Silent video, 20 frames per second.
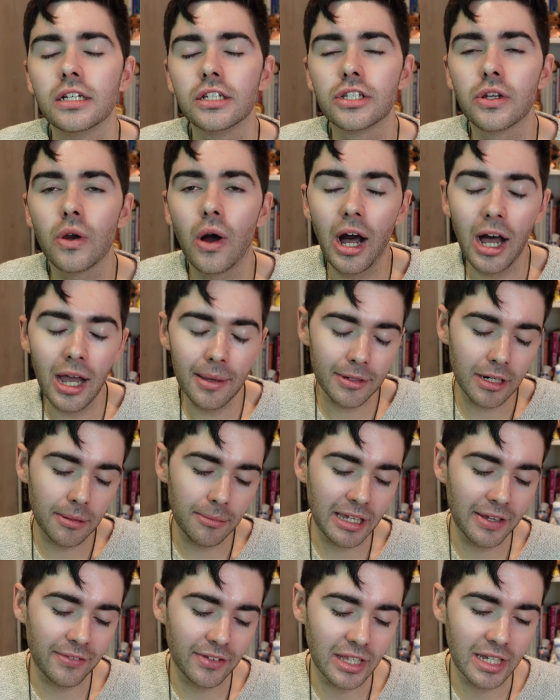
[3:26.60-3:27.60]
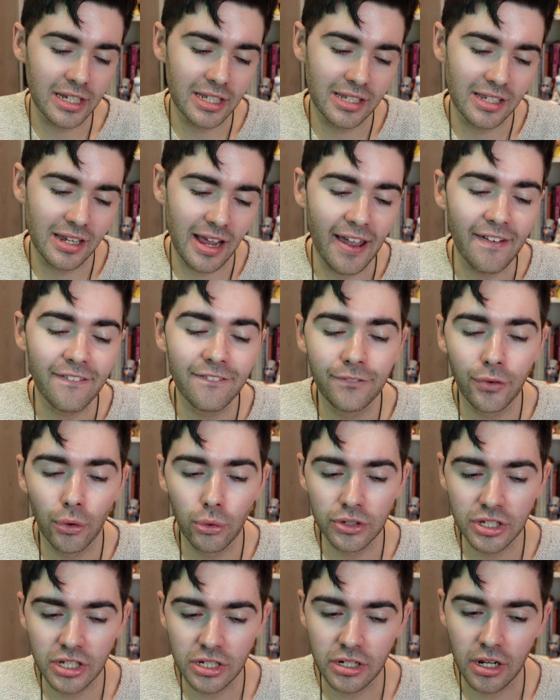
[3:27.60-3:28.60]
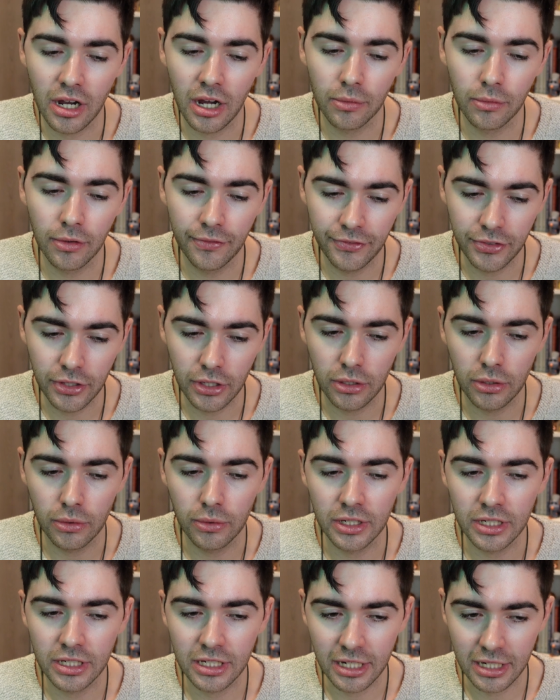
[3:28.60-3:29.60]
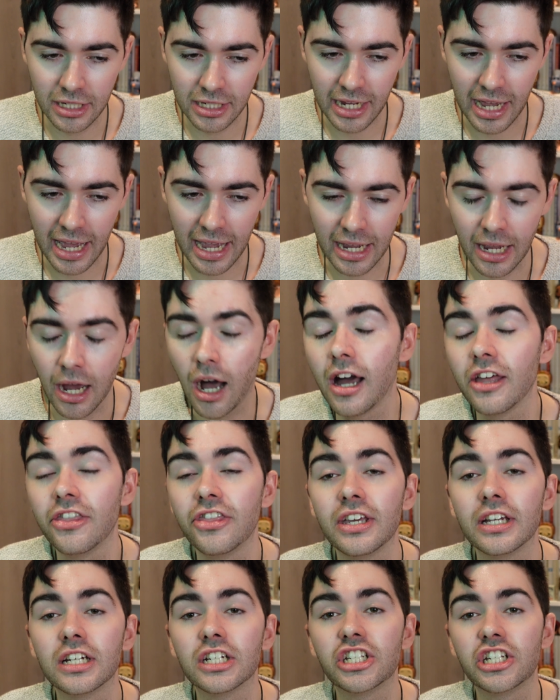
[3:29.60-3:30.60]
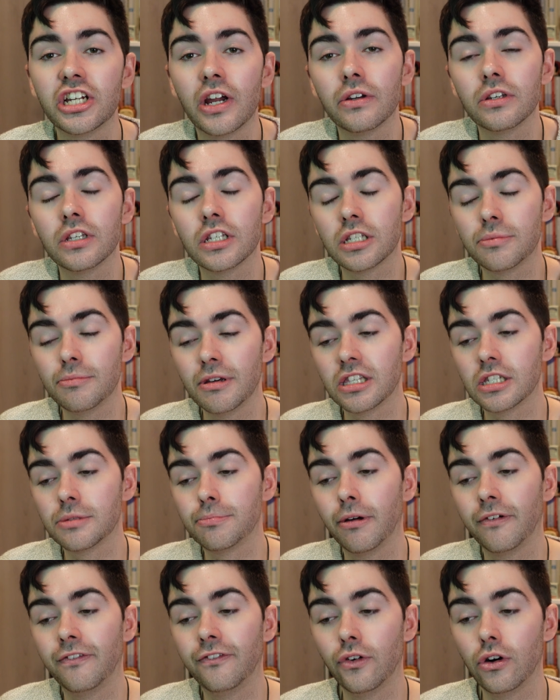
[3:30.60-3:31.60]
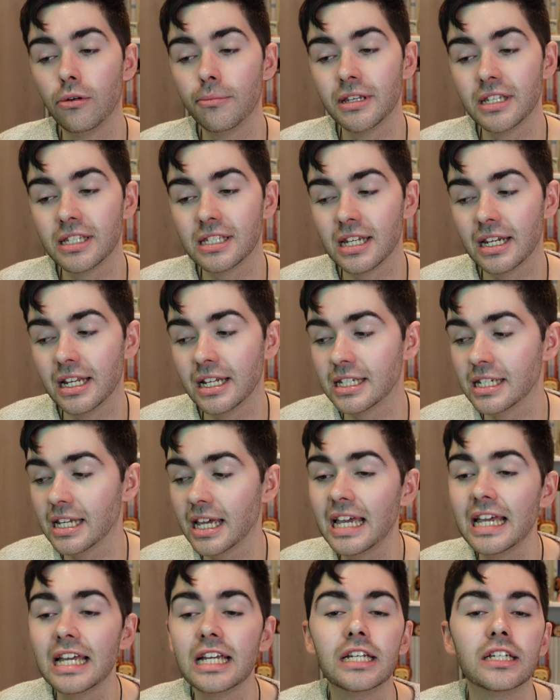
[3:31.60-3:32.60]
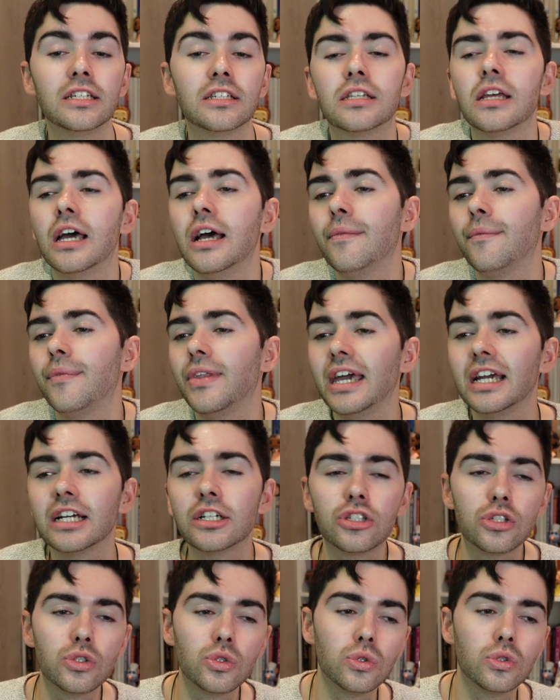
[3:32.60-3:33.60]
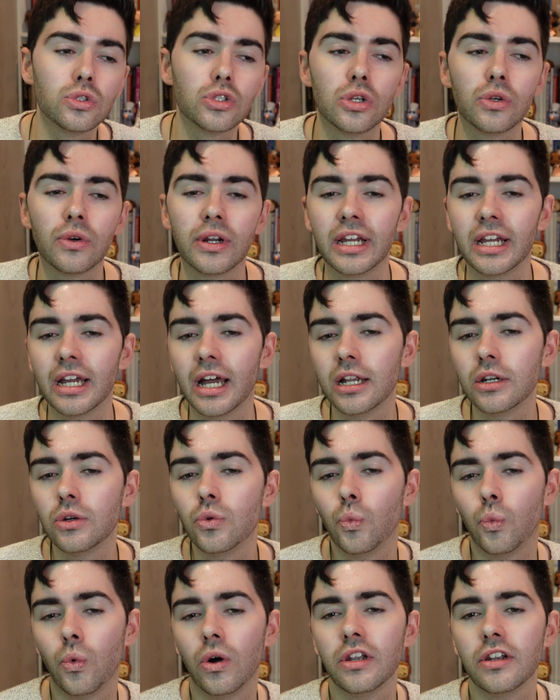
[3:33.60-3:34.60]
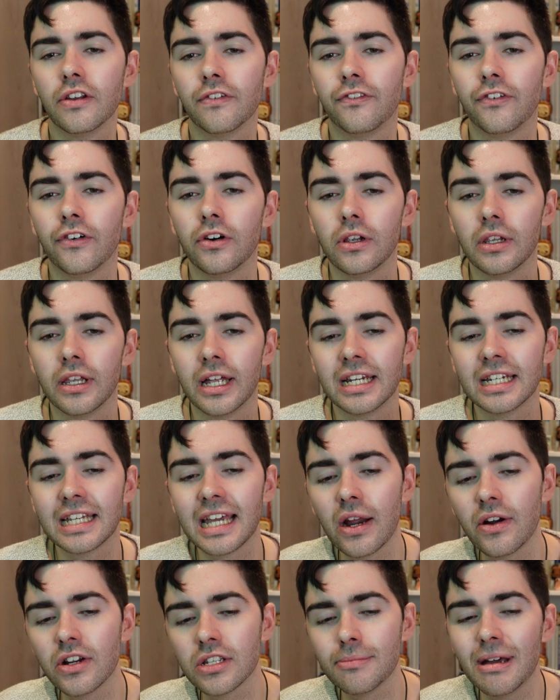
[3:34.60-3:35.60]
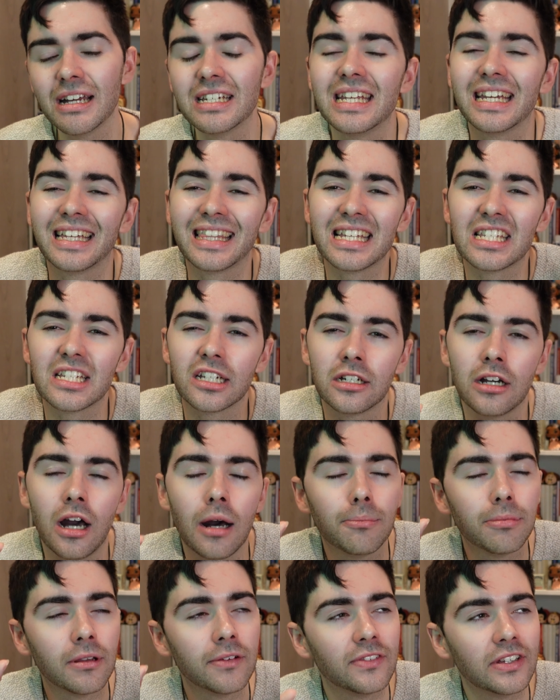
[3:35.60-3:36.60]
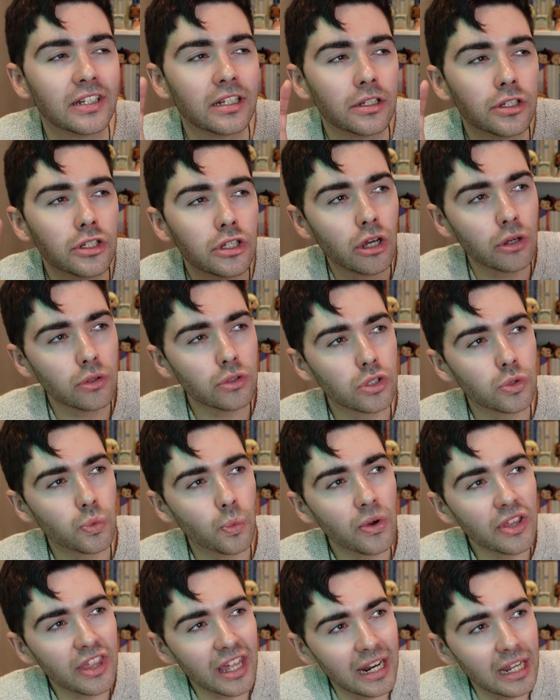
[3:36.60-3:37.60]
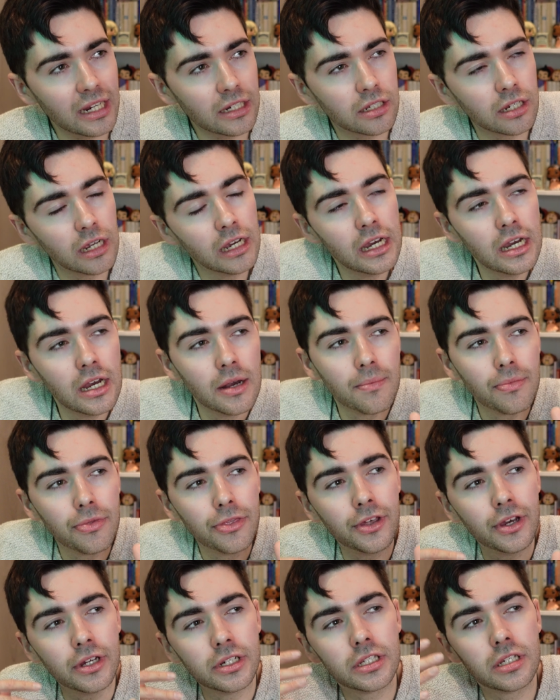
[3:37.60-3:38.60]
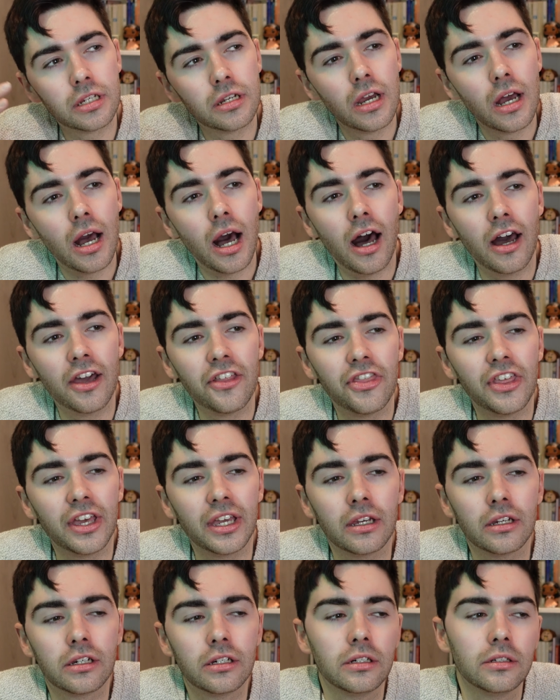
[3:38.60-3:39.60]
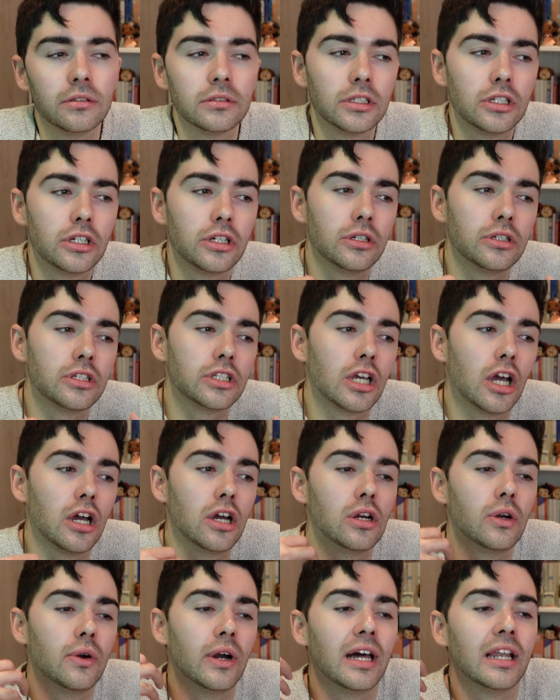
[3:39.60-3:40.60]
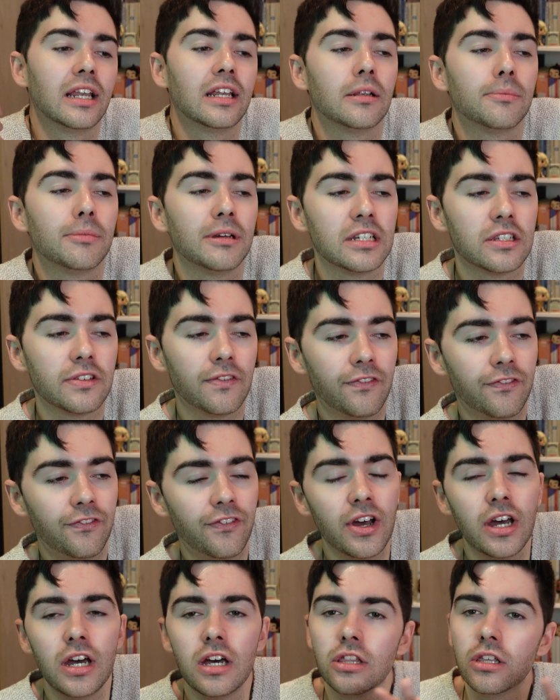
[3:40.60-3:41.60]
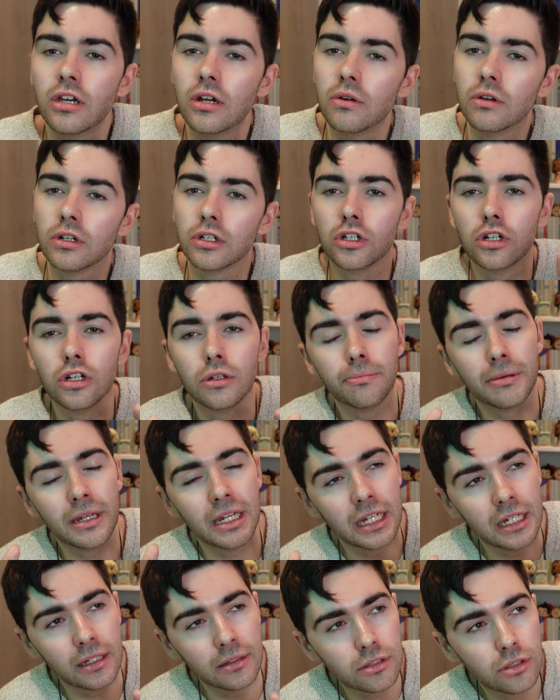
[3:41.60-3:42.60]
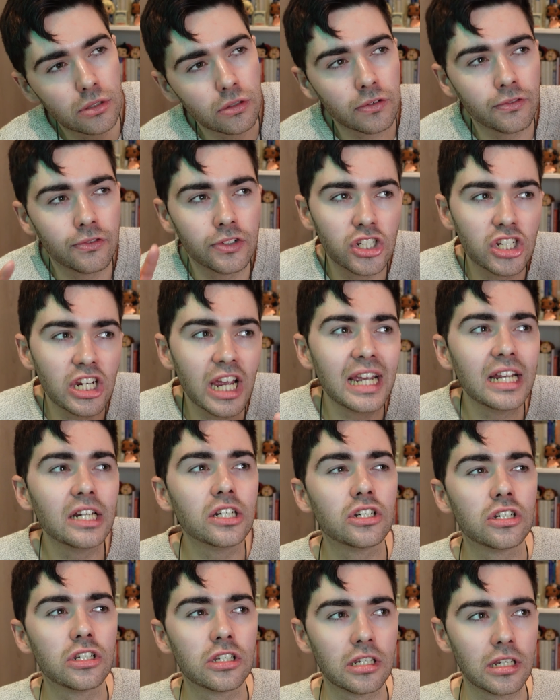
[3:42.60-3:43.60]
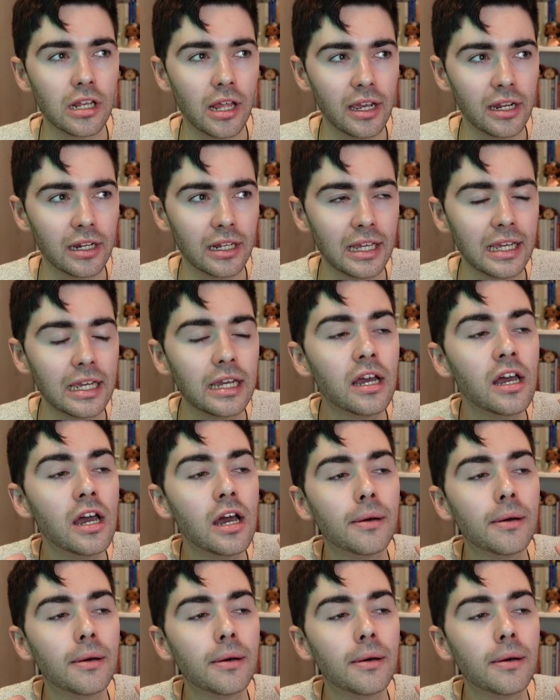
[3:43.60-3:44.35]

So I'm going to be giving this a four-star review today. I think Sheridan Smith's performance in it is extraordinary and wonderful and charismatic. There's a couple of little notes within it that I think could go a little bit further and could be sort of changed slightly.